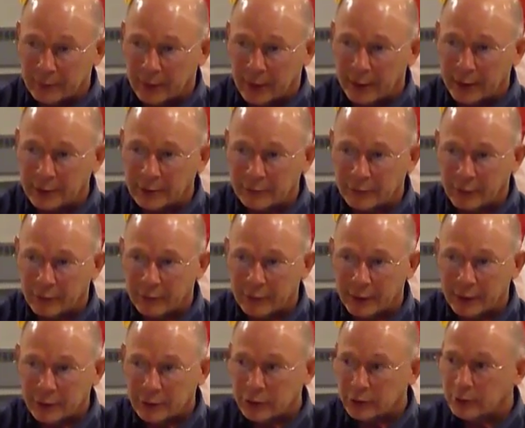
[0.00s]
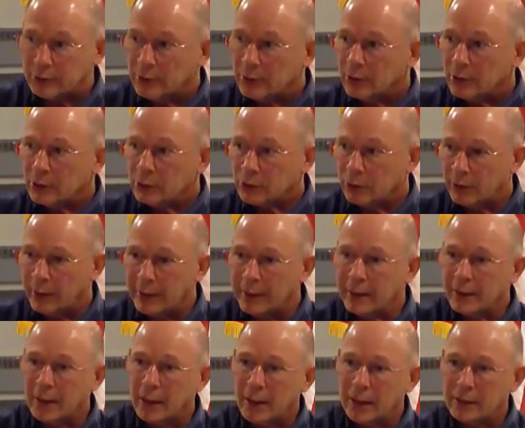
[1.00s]
Lions Foundation. So
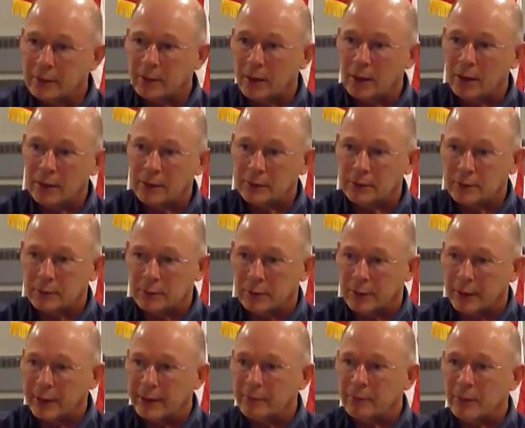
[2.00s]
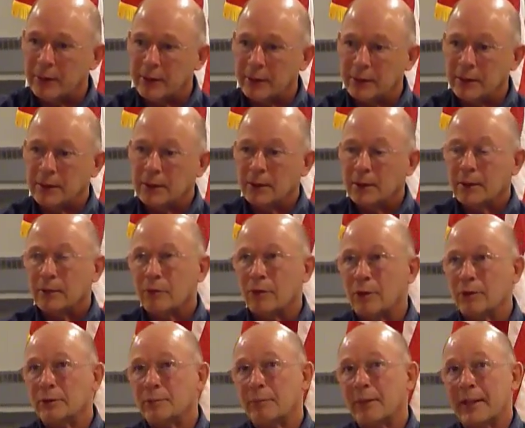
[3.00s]
any guide dogs or any money,
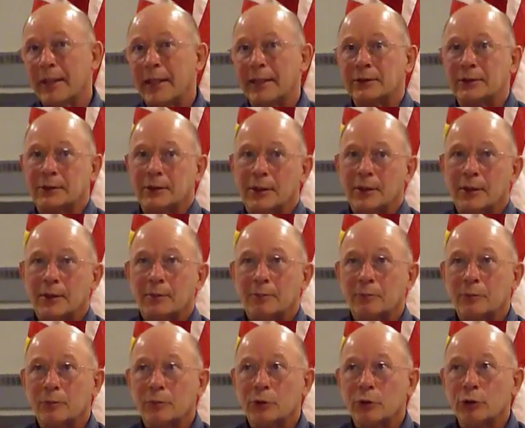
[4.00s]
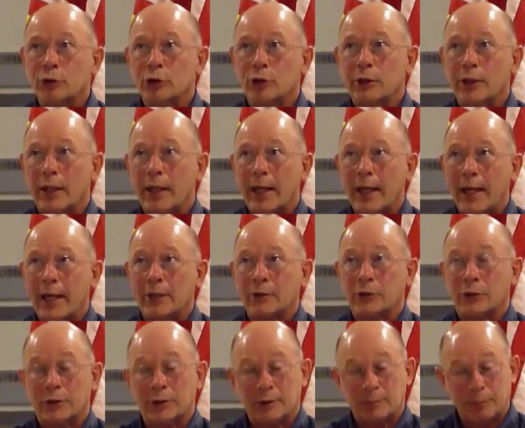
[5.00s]
well, I guess you should
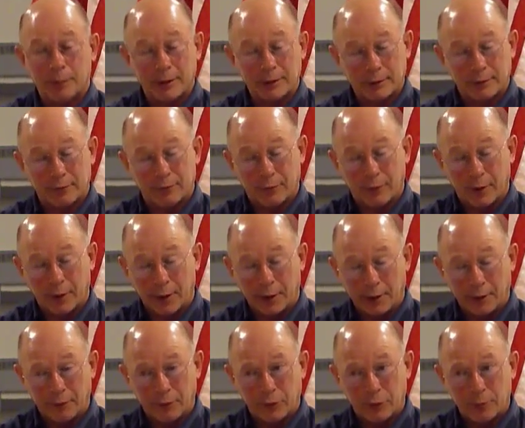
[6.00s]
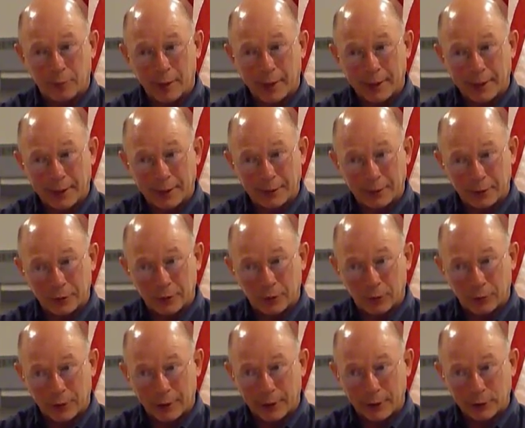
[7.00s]
actually specify if you're making a
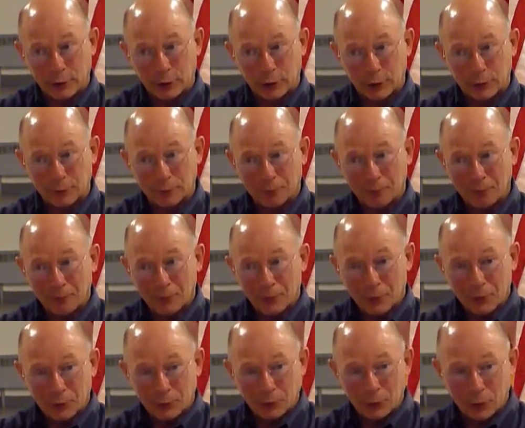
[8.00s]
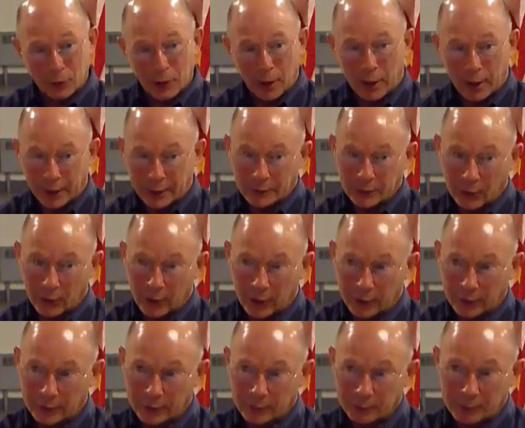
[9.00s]
donation to guide
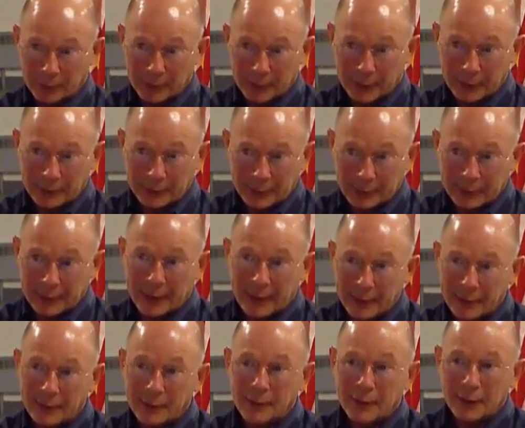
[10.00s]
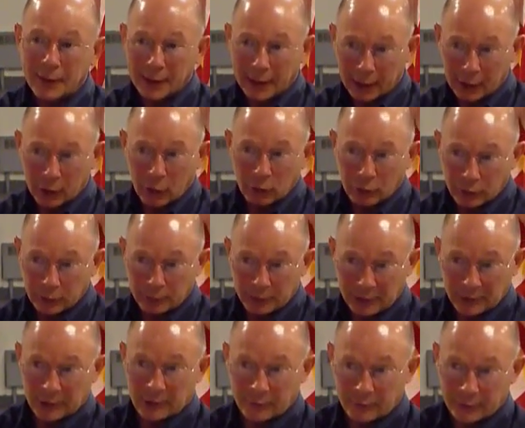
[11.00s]
dogs, because then it goes
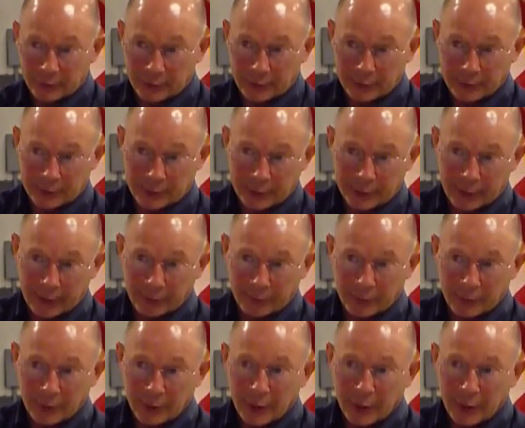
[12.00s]
specifically to them.